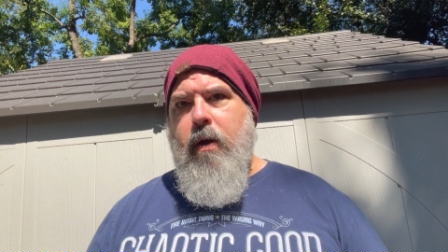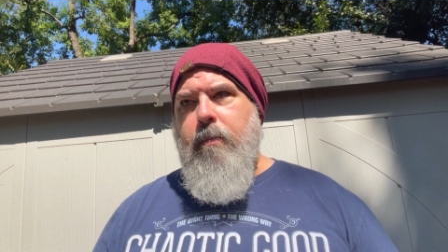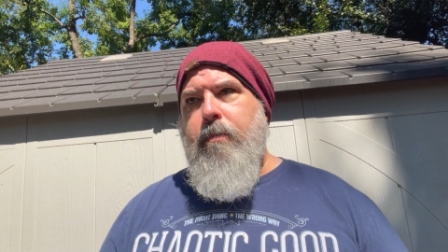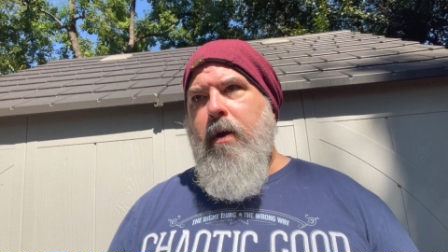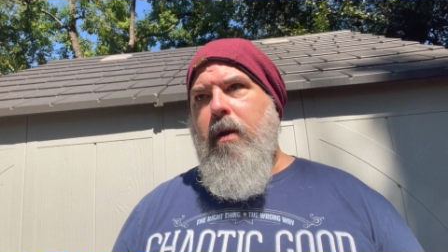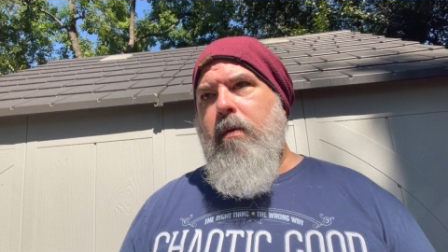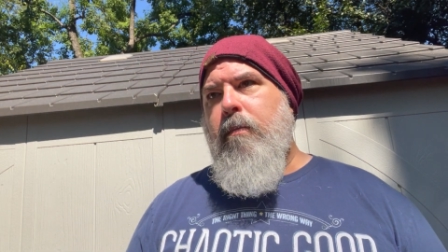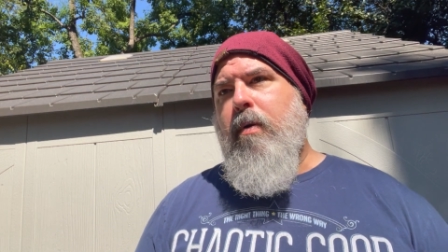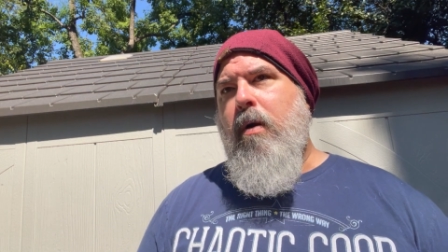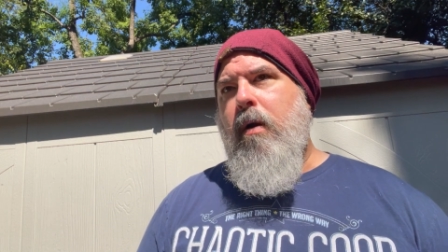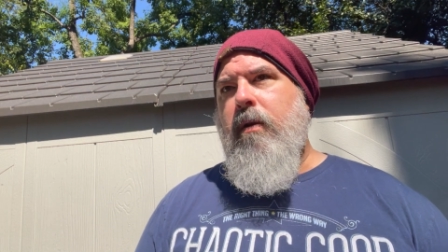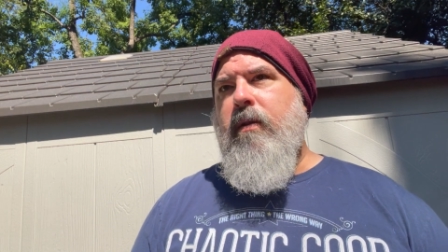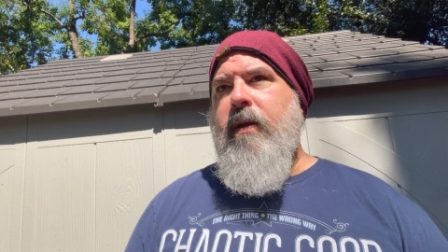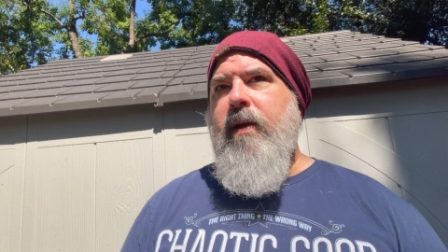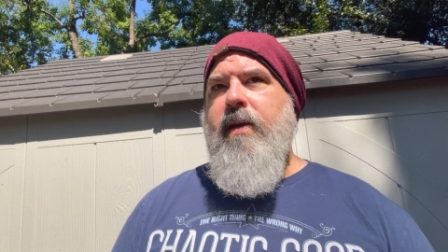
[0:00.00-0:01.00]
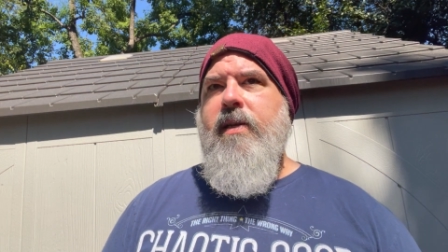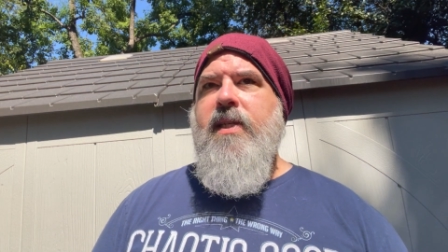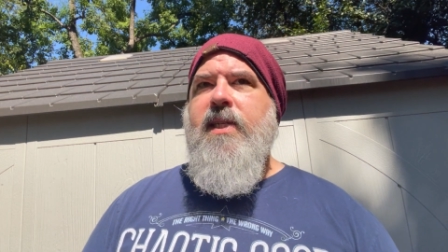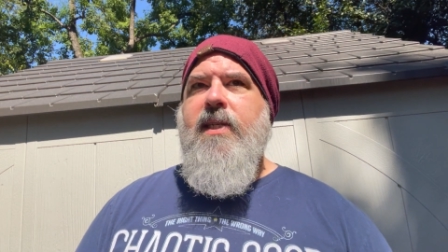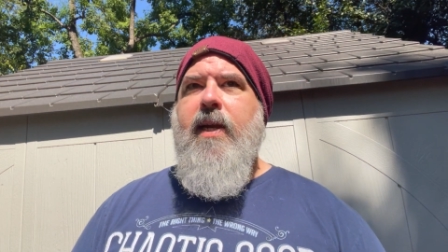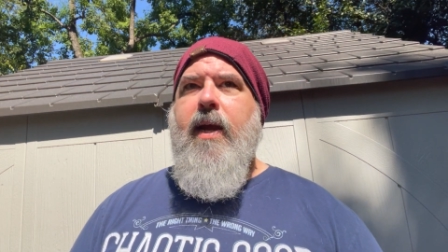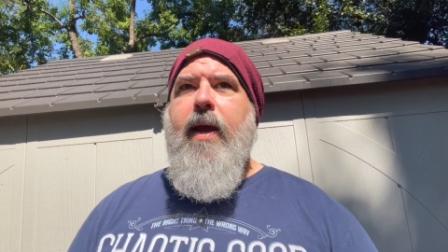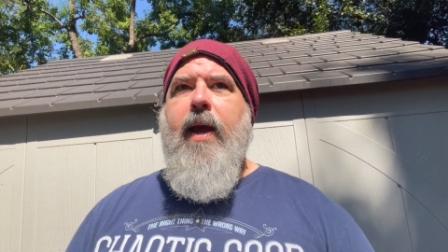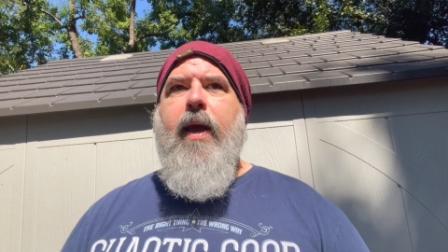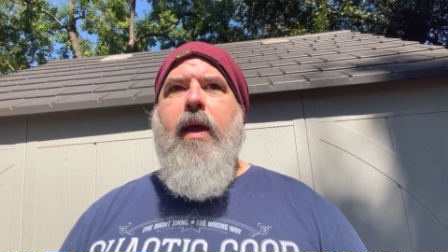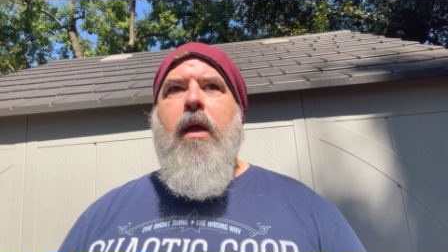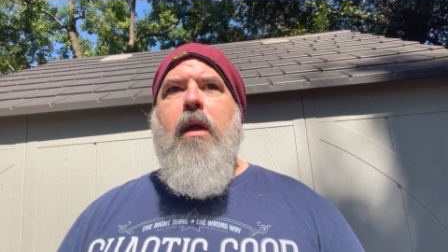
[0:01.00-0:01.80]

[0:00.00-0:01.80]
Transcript: but partly to say,